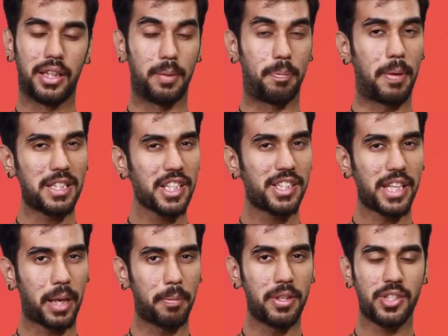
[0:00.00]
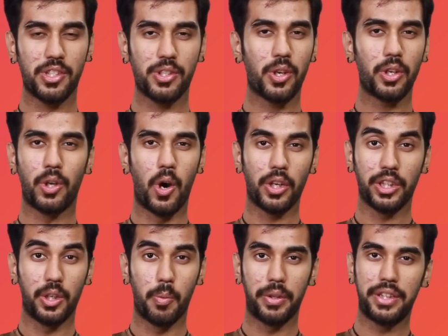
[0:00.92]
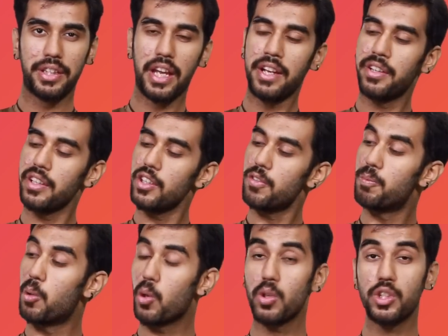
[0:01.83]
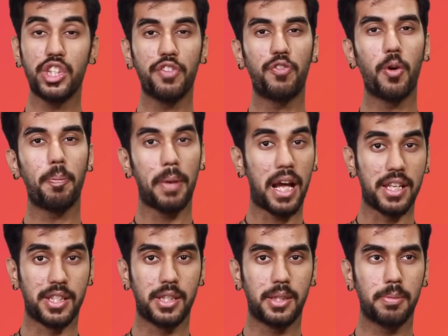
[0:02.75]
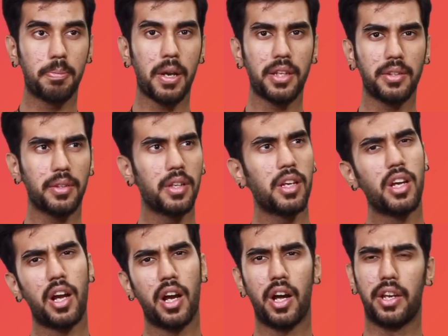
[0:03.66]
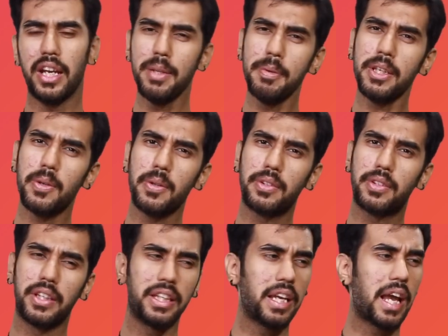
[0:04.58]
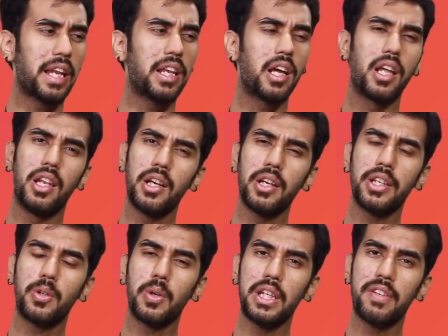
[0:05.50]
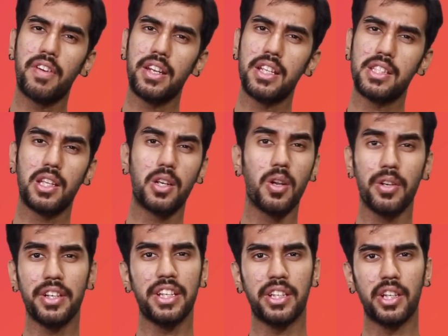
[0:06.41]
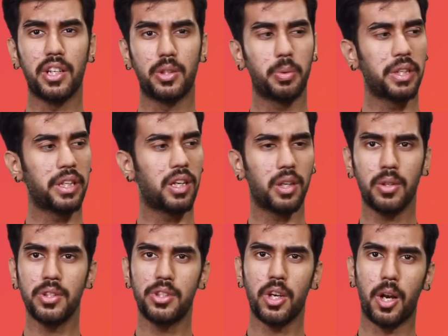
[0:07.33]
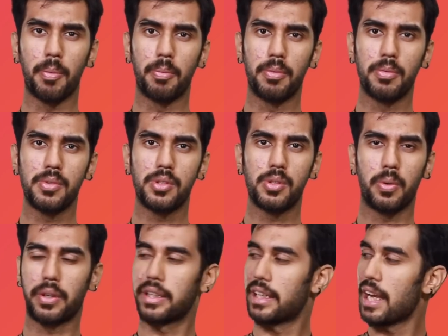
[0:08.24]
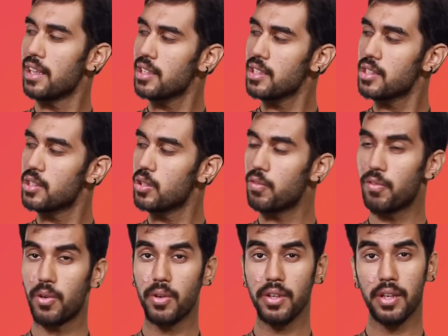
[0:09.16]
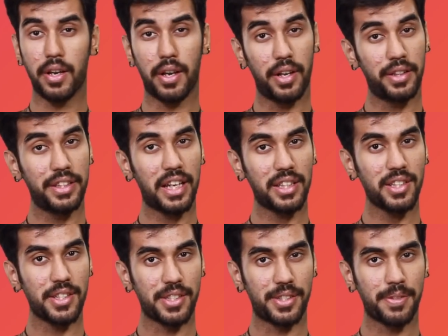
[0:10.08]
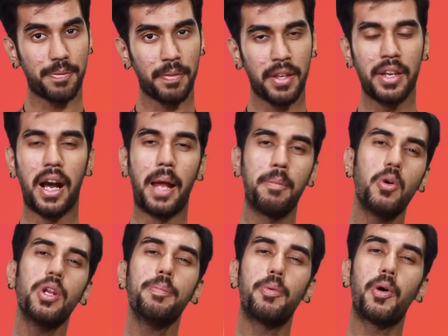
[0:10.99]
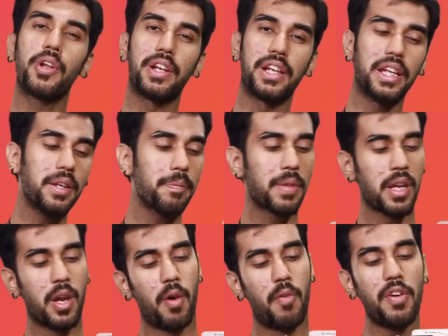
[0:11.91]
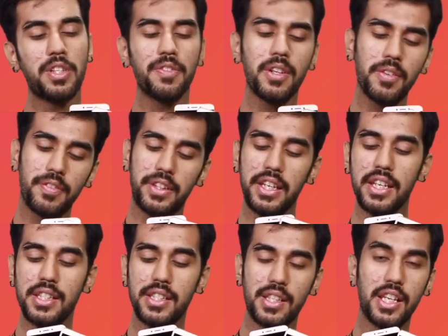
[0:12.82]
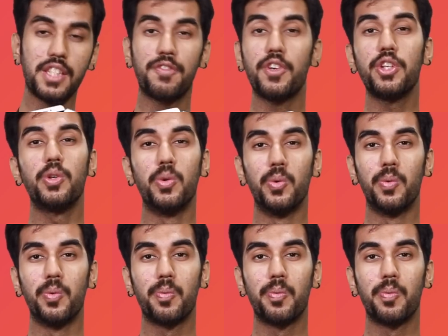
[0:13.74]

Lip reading: The budget segment just got hotter with the entry of Moto G4 Plus, but Redmi Note 3 and LeEco Le1S are already here doing a good job. So can this new phone hurt the others? And more importantly, which one of these is for you?